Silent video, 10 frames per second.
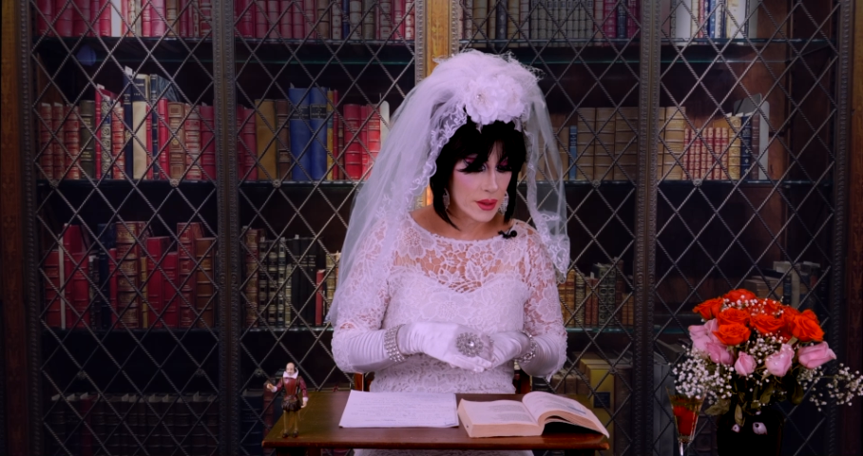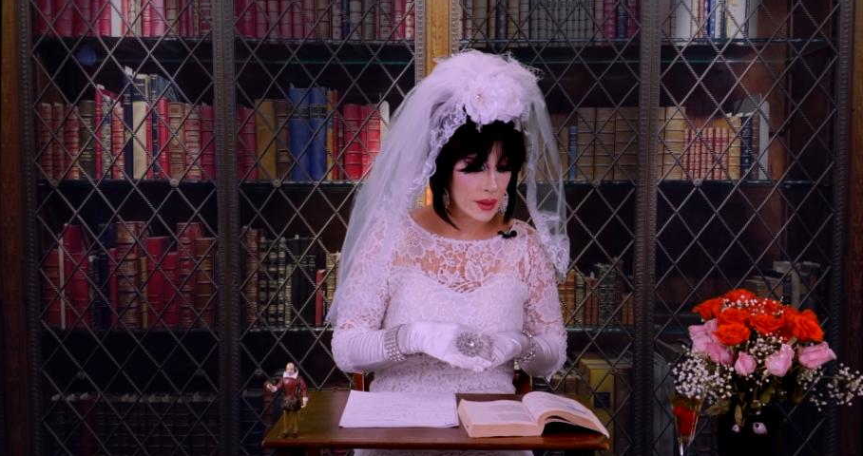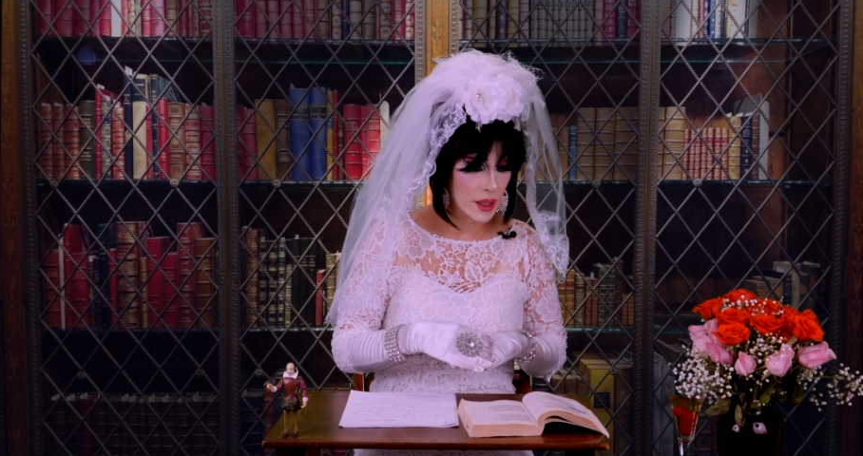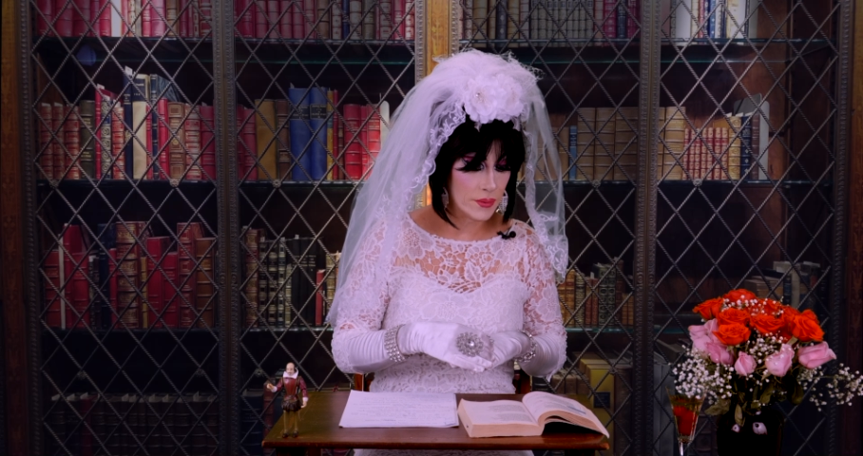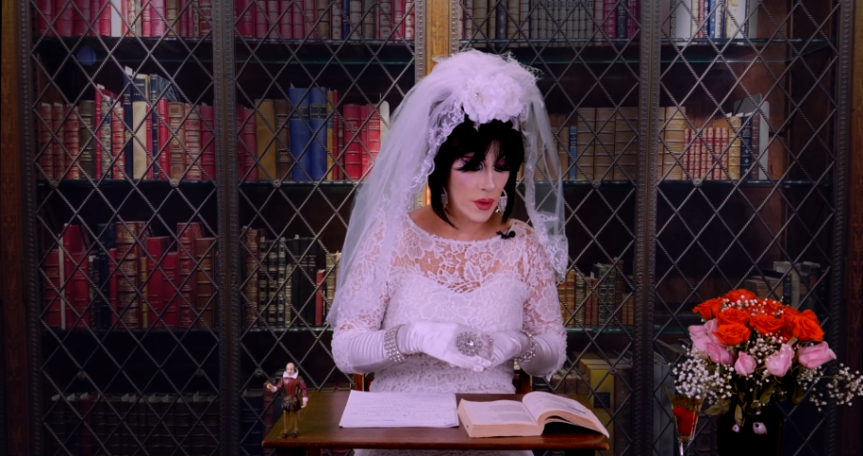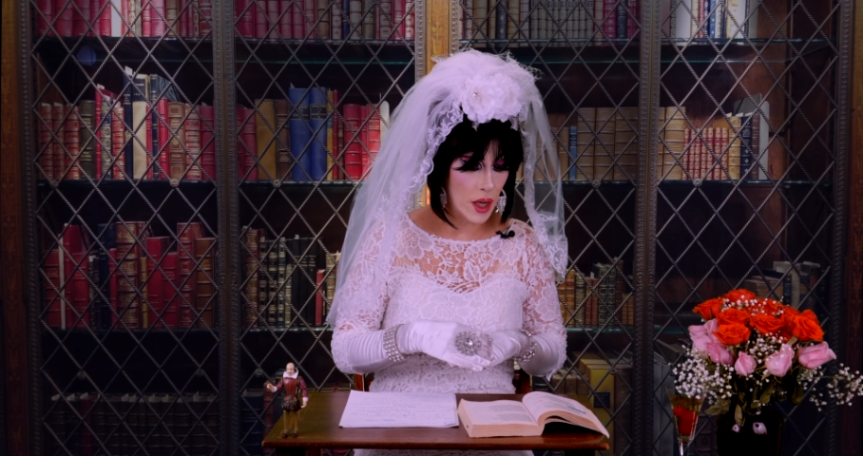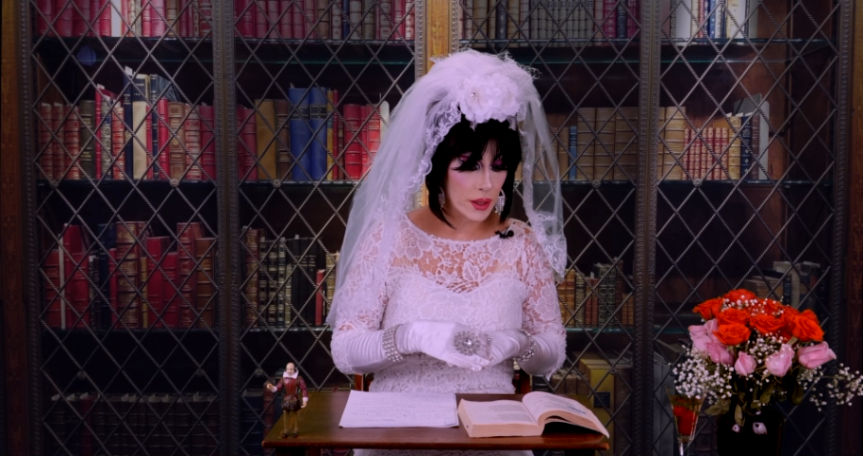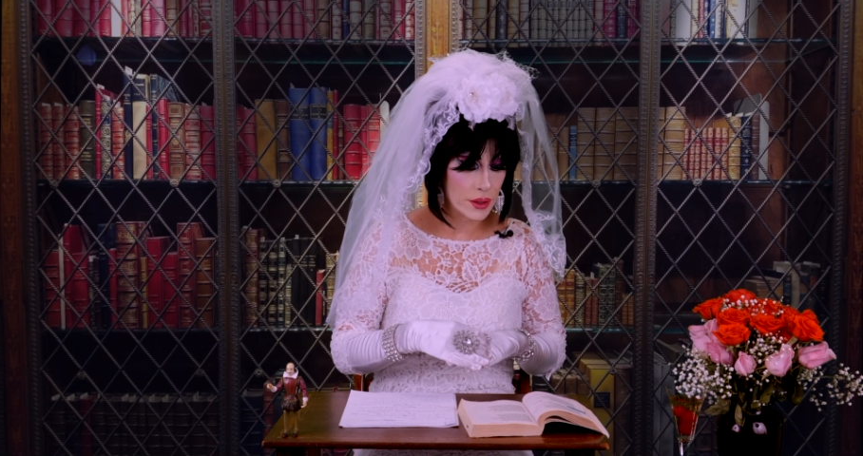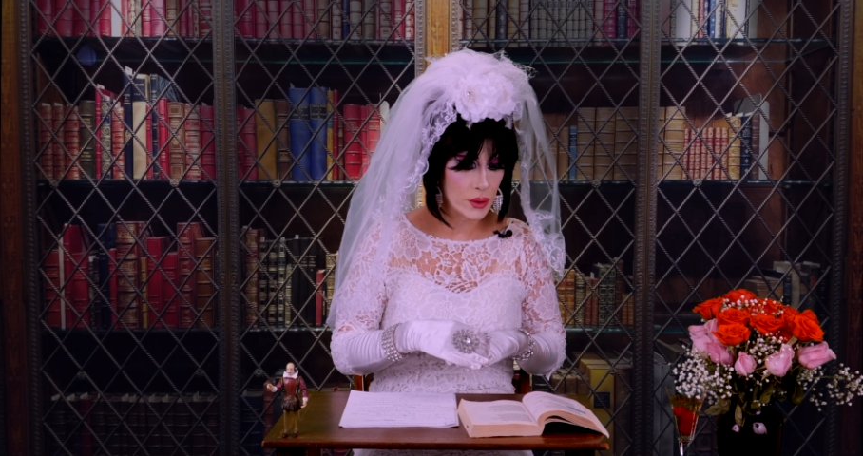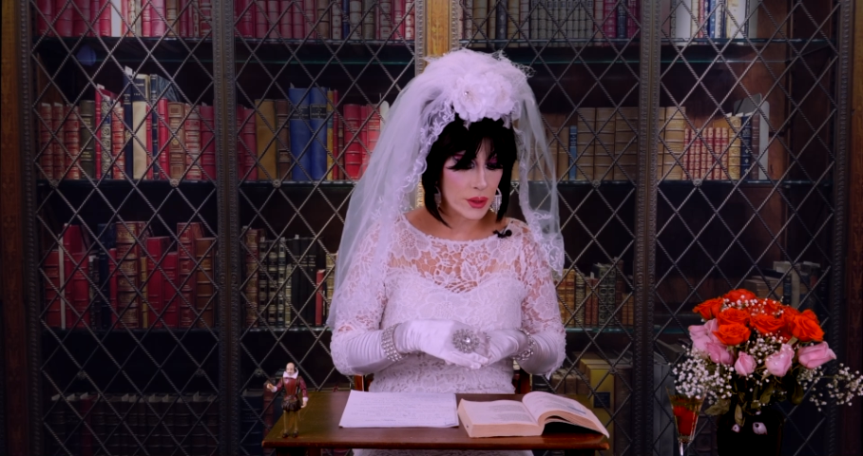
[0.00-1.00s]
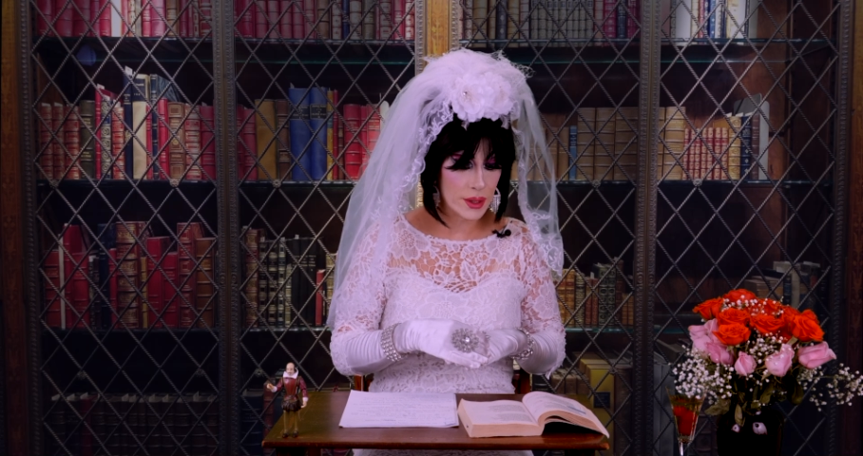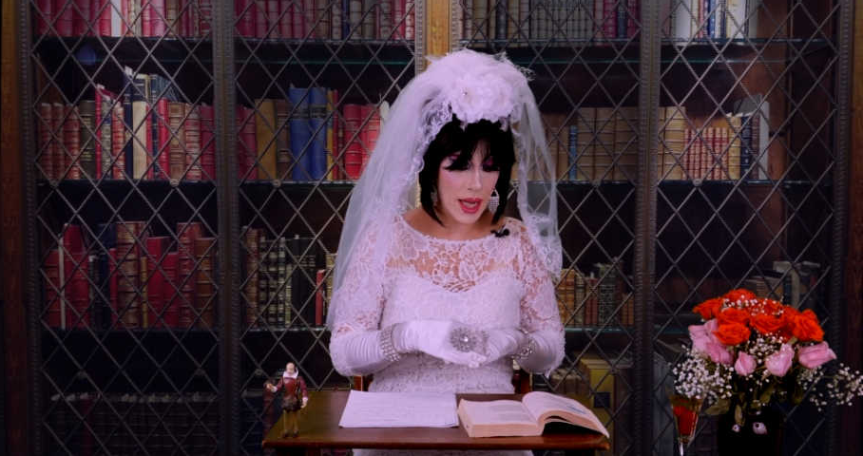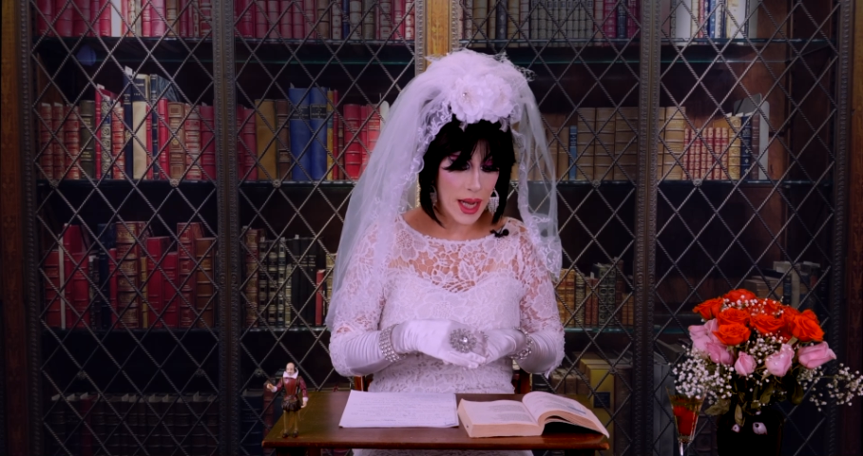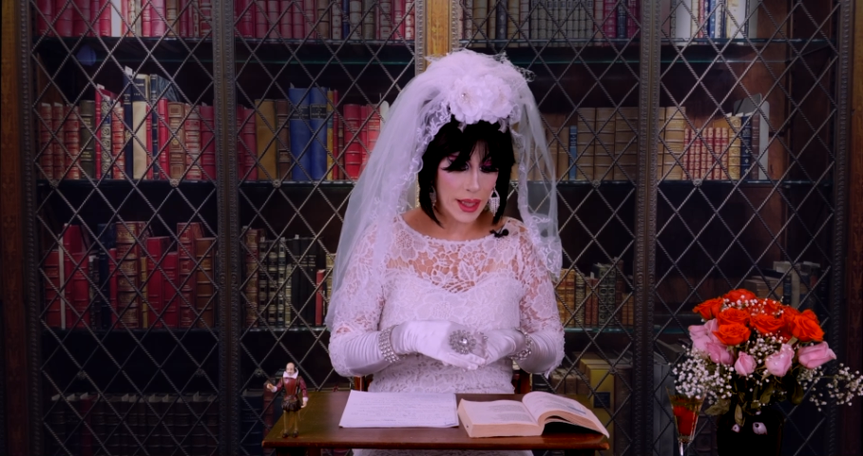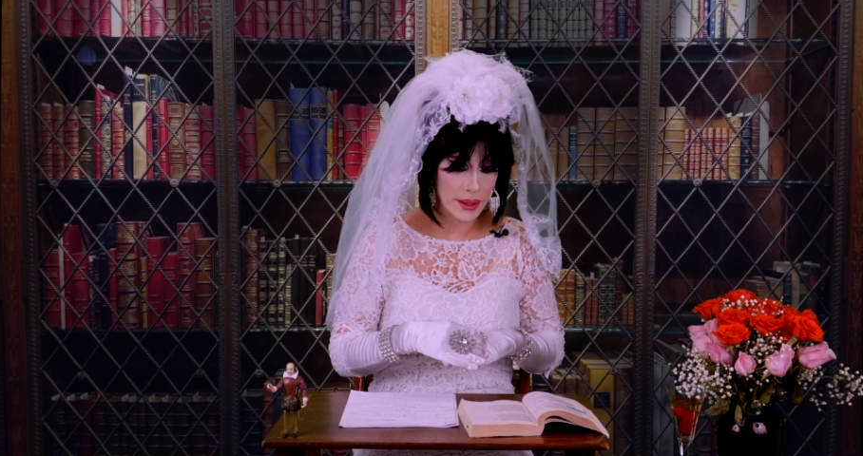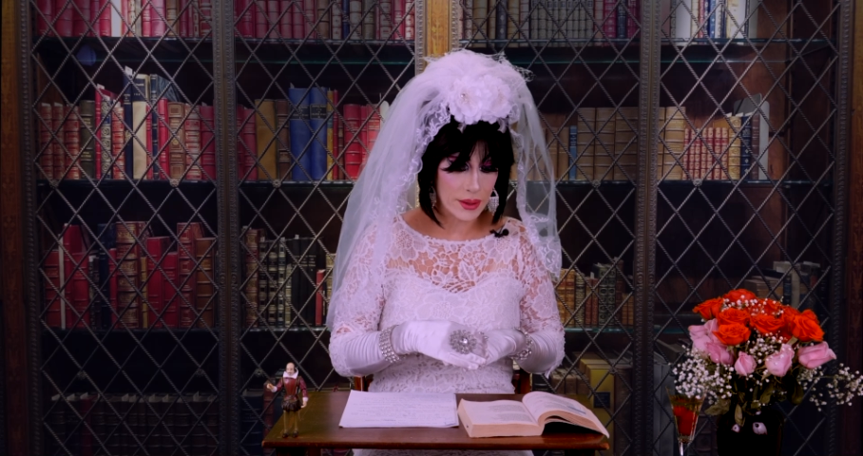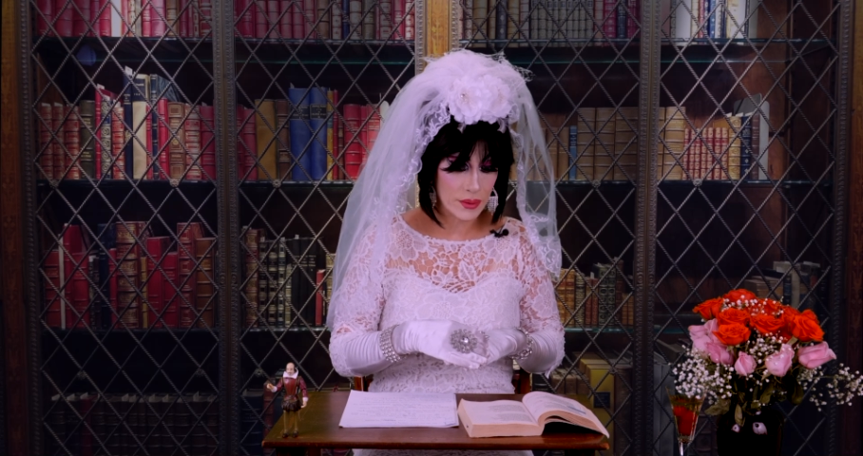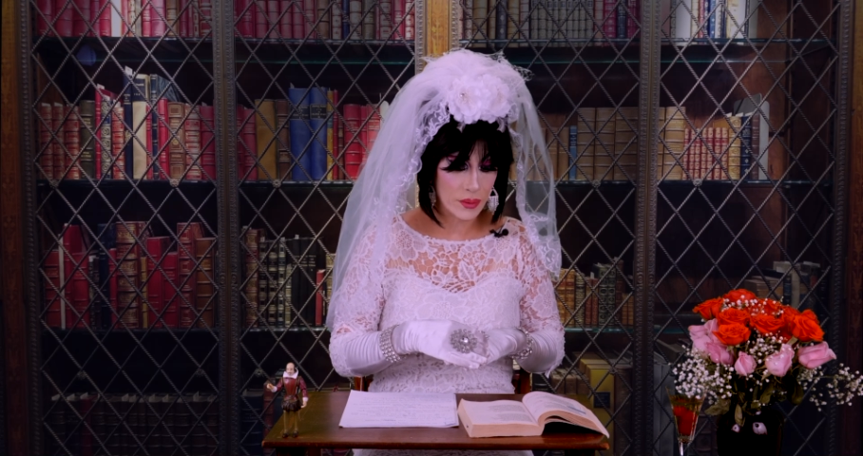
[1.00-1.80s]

Love alters not